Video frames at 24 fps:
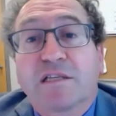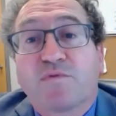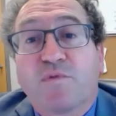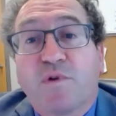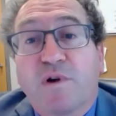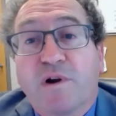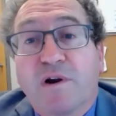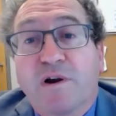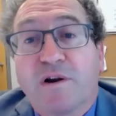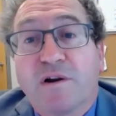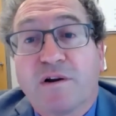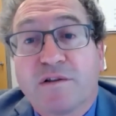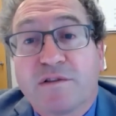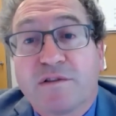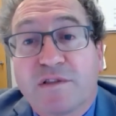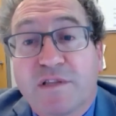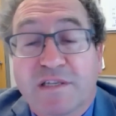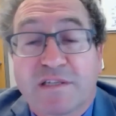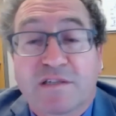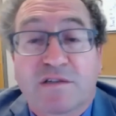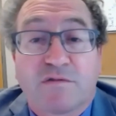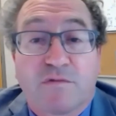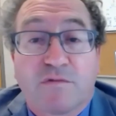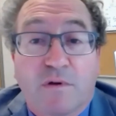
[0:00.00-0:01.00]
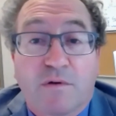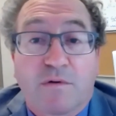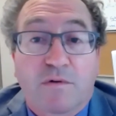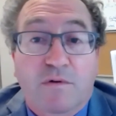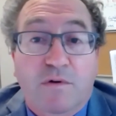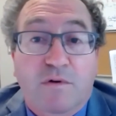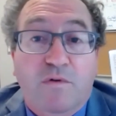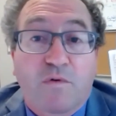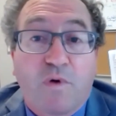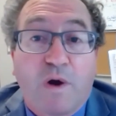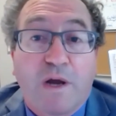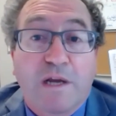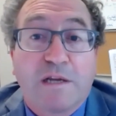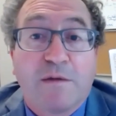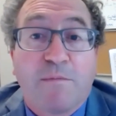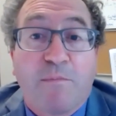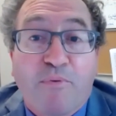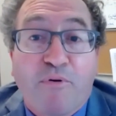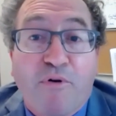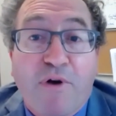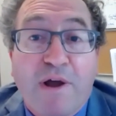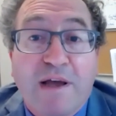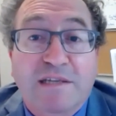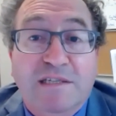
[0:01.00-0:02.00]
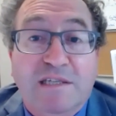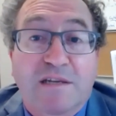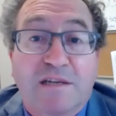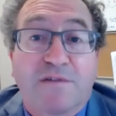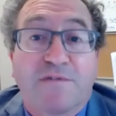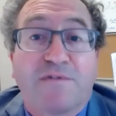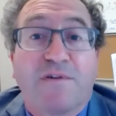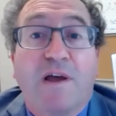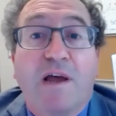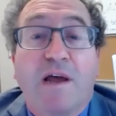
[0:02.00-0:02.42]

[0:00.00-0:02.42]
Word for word: were this quite impressive